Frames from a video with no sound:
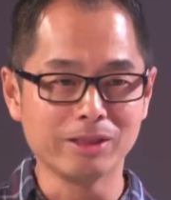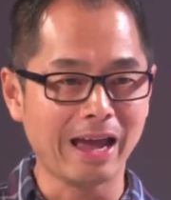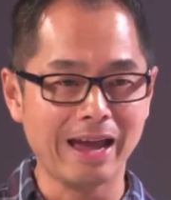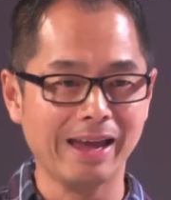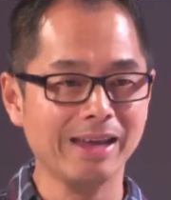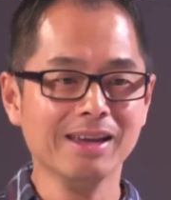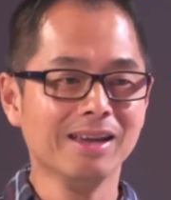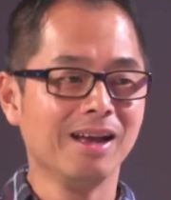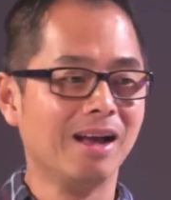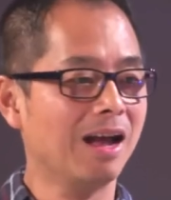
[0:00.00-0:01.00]
Day,
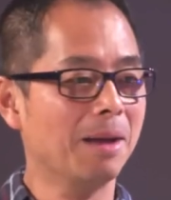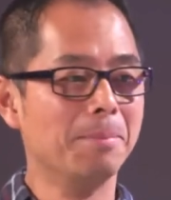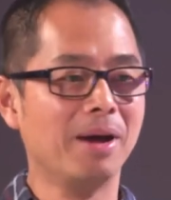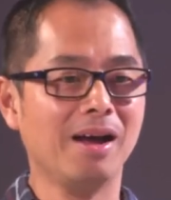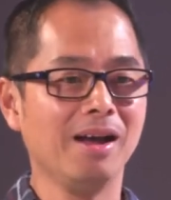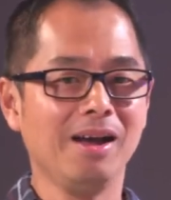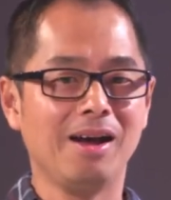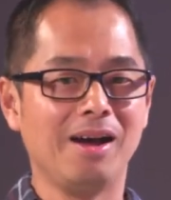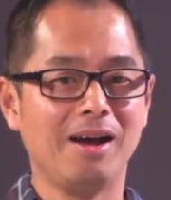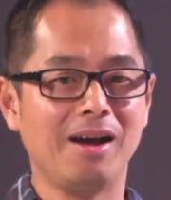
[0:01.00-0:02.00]
um, but
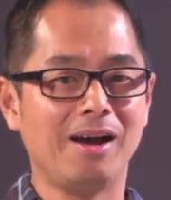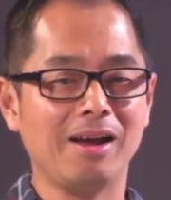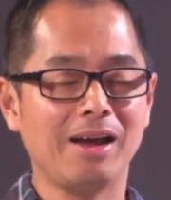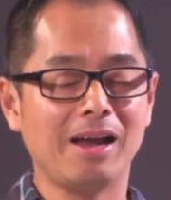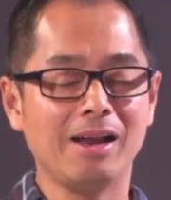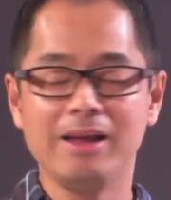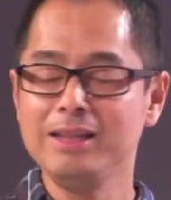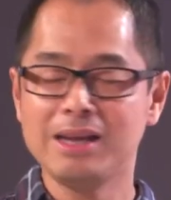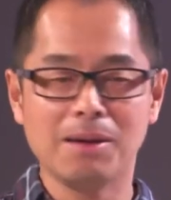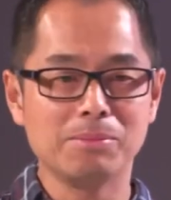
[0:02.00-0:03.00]
uh, I, I,
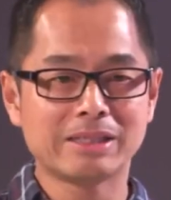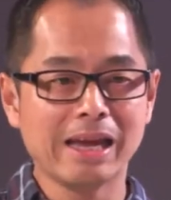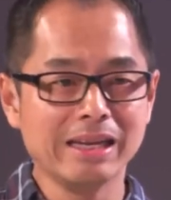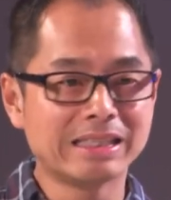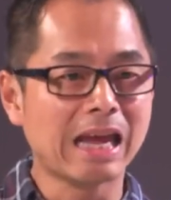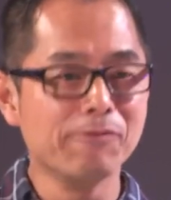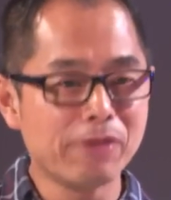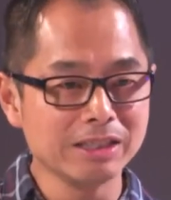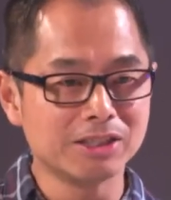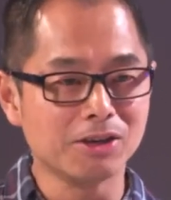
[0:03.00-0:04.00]
ended up saying the same
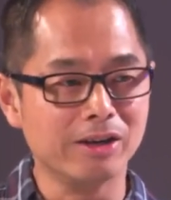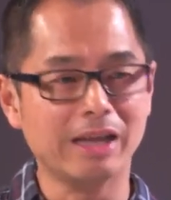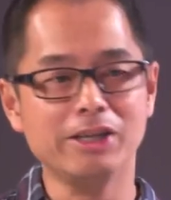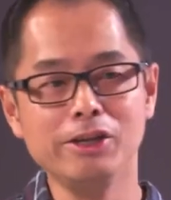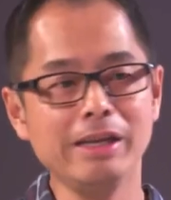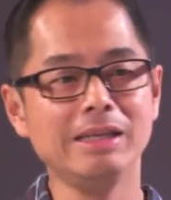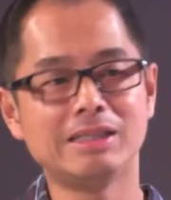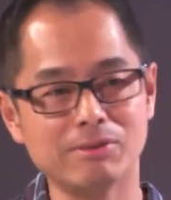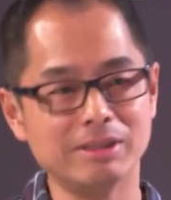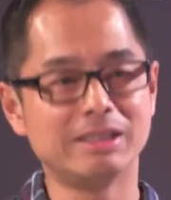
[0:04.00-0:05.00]
thing to her that you need
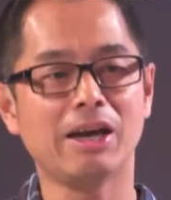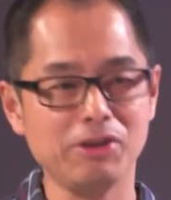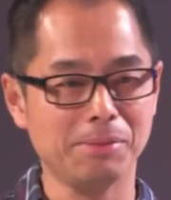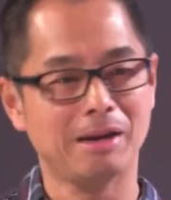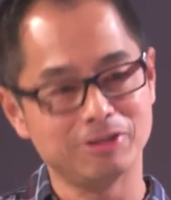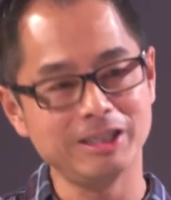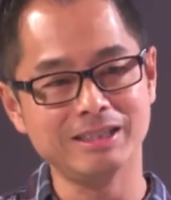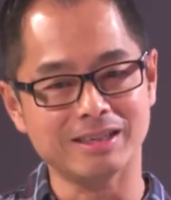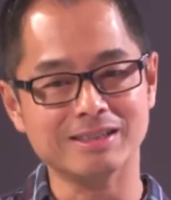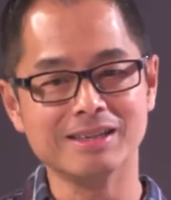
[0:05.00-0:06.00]
someone to tell you about
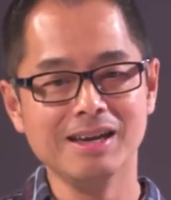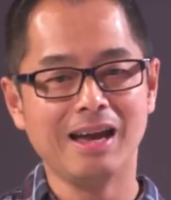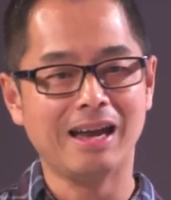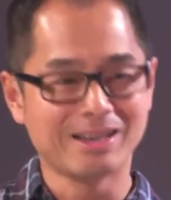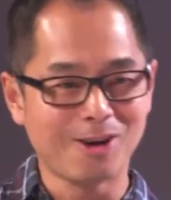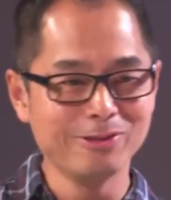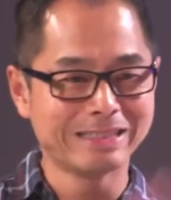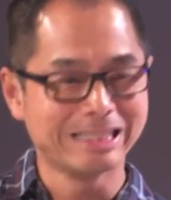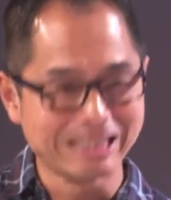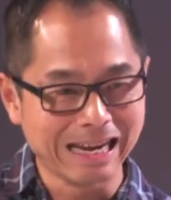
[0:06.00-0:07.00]
Jesus. And the
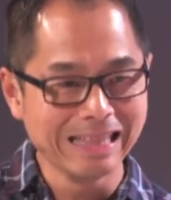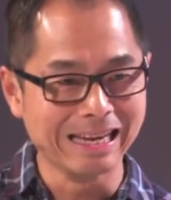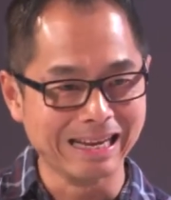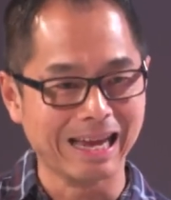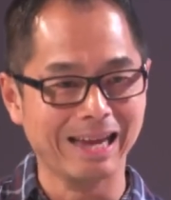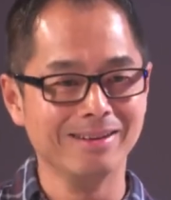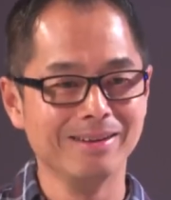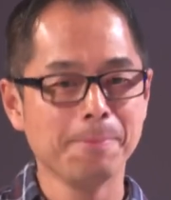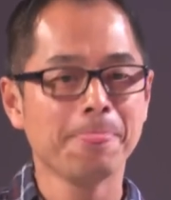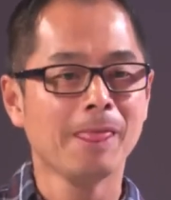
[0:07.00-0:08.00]
conversation ended again.
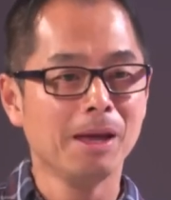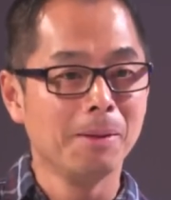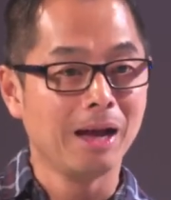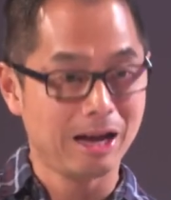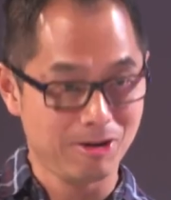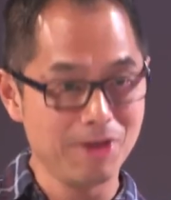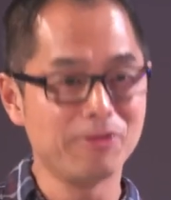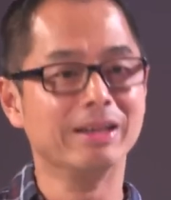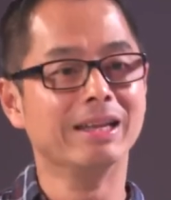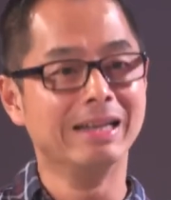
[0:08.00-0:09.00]

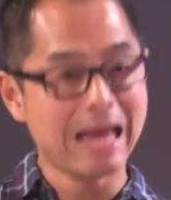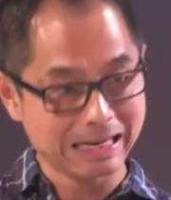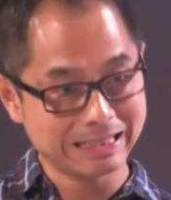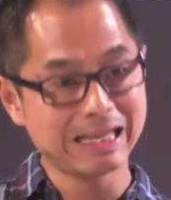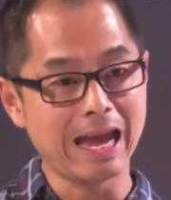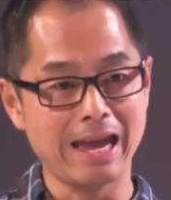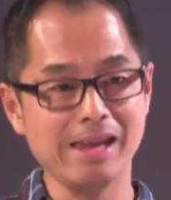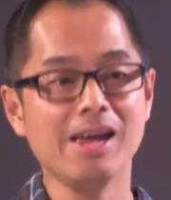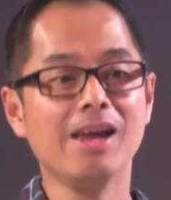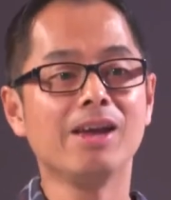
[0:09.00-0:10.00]
However, the next day,
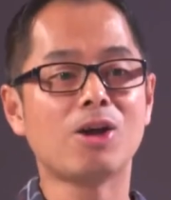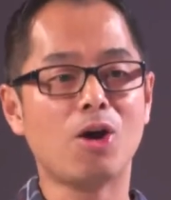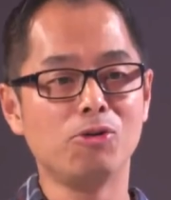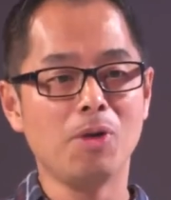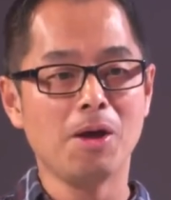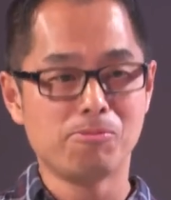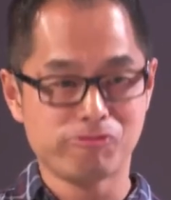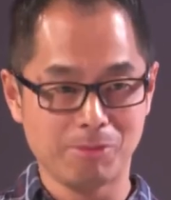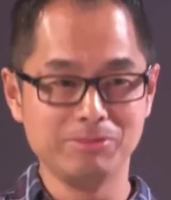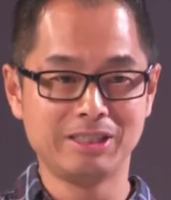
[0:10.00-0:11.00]
God
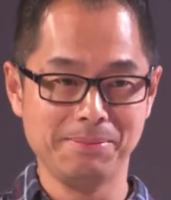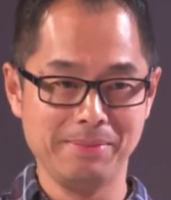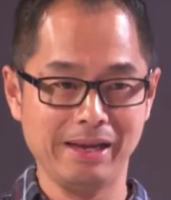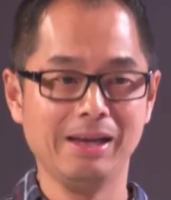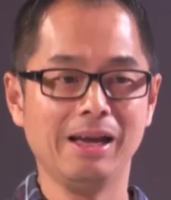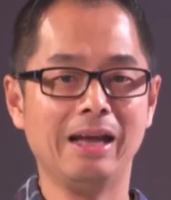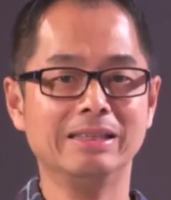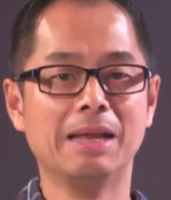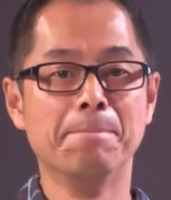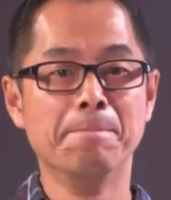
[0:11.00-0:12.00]
prompted me and
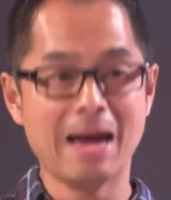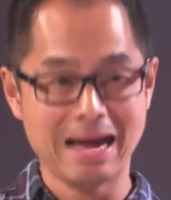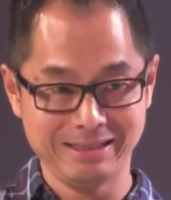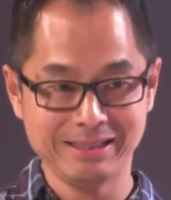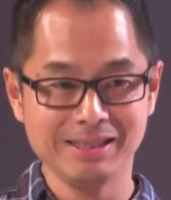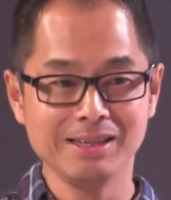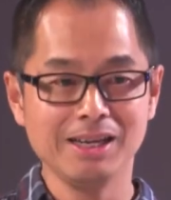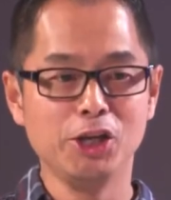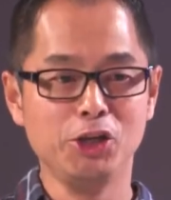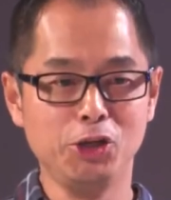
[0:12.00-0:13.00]
said, Matt,
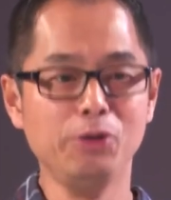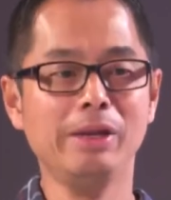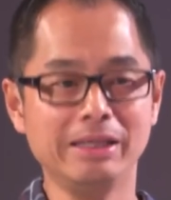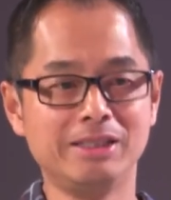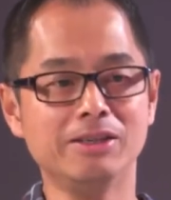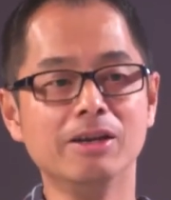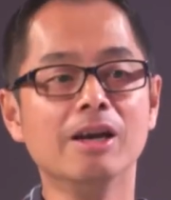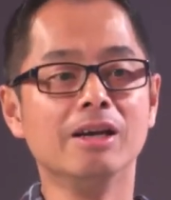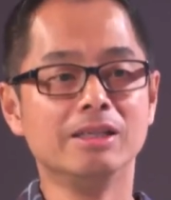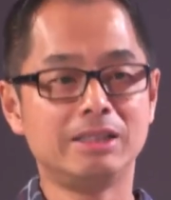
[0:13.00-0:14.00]
you need to
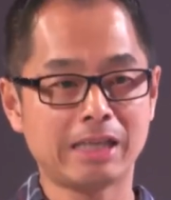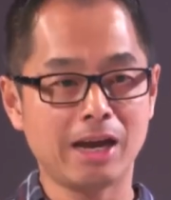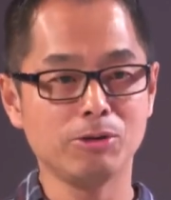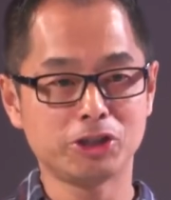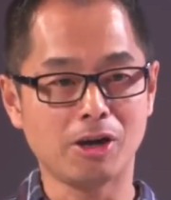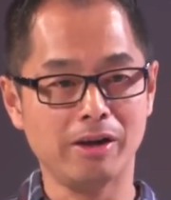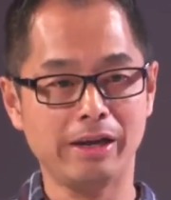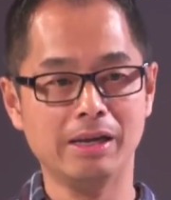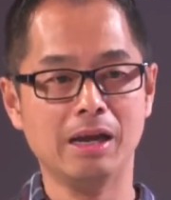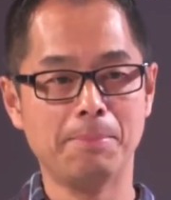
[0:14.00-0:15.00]
tell
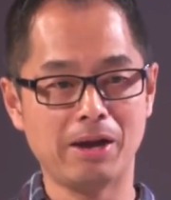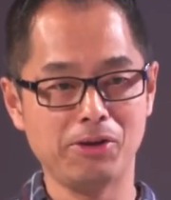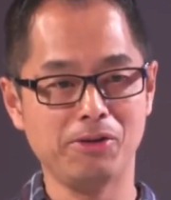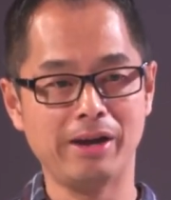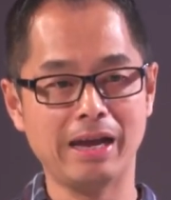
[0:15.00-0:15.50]
Charlene about who I